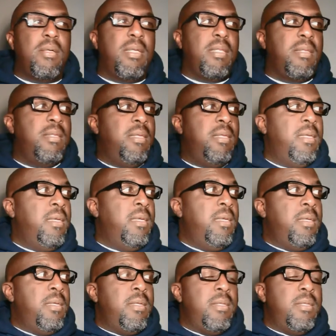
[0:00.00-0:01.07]
And
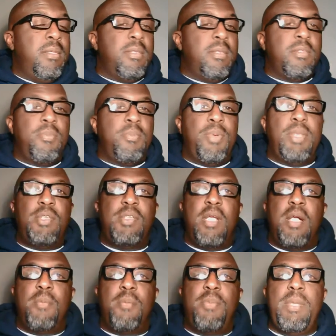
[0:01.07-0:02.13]
it's some pretty
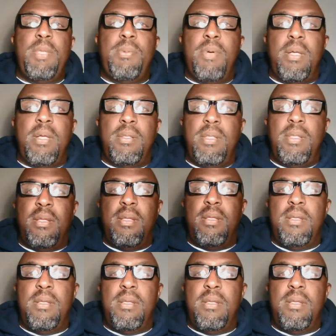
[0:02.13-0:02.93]
sharp people out there.